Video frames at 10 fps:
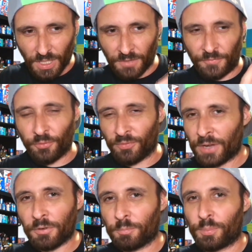if you've
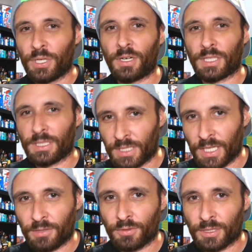ever been on a
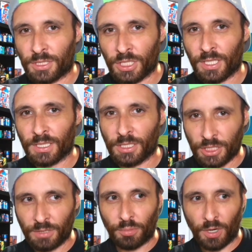date with a chick and
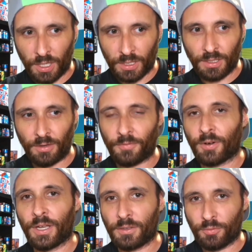she brought a
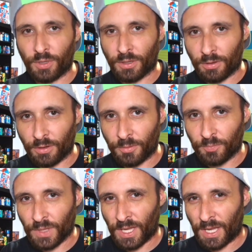friend with her,
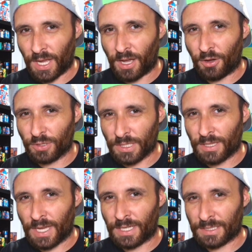how
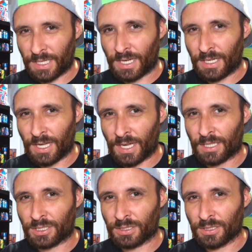did that date
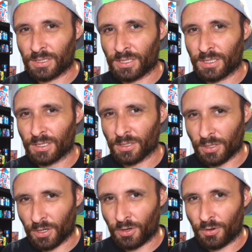actually
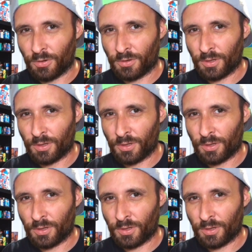go?